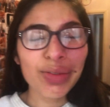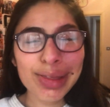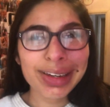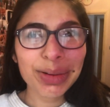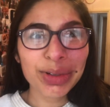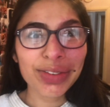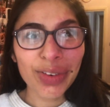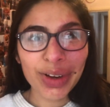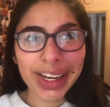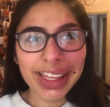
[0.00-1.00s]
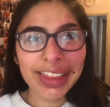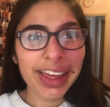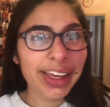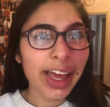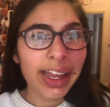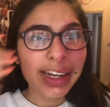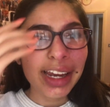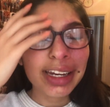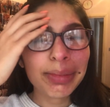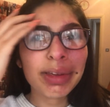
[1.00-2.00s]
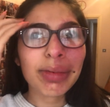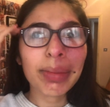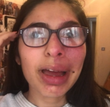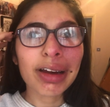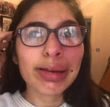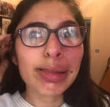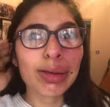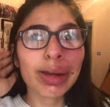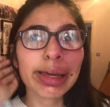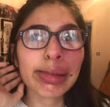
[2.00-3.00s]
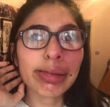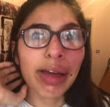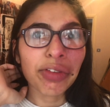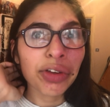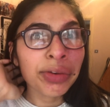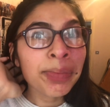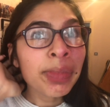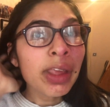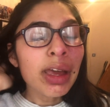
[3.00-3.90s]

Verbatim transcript: obviously didn't want to vlog anything and I didn't meet my parents till like 7